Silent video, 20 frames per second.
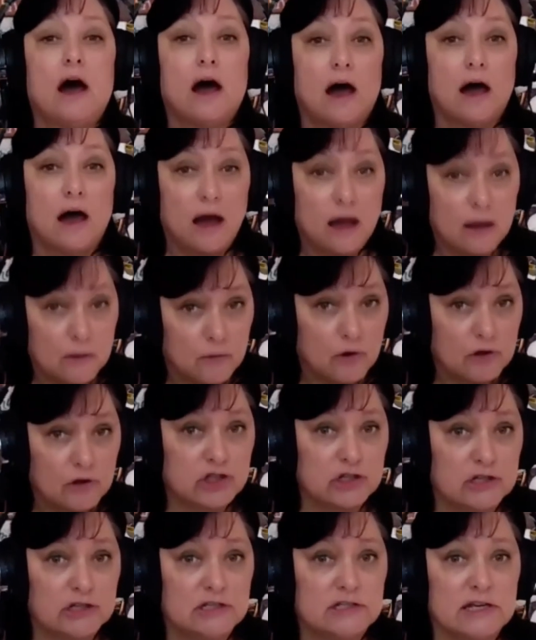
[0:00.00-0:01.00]
I want
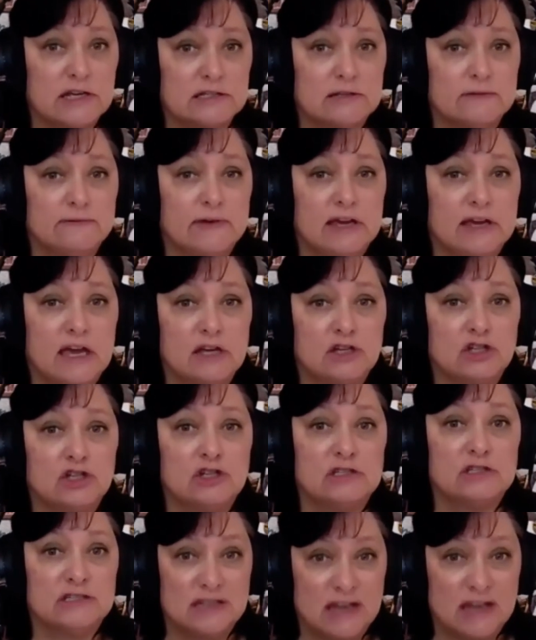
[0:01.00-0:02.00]
you to take some
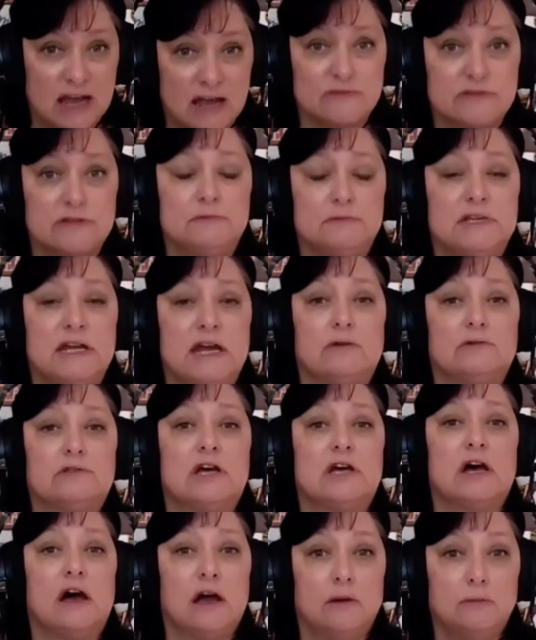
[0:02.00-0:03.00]
vacations and have some
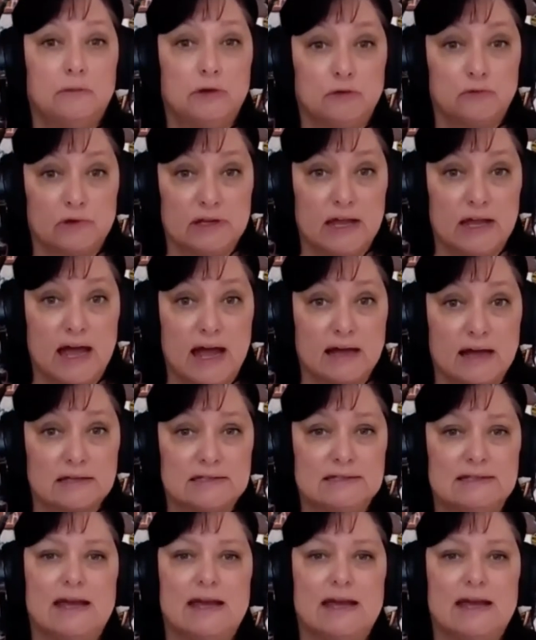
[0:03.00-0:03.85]
downtime and relax.